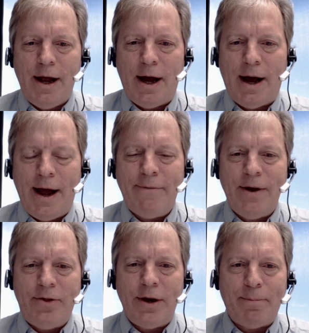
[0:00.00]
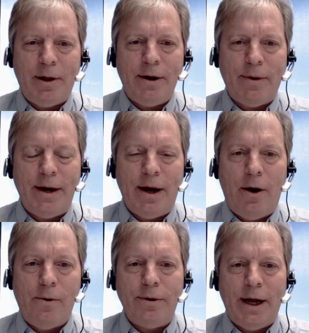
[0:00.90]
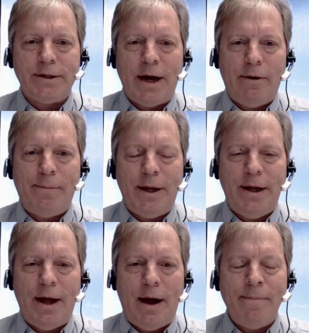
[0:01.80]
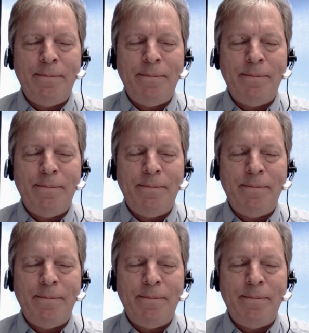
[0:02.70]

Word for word: Uh, I have nothing to plug right now. Oh, yes, I will be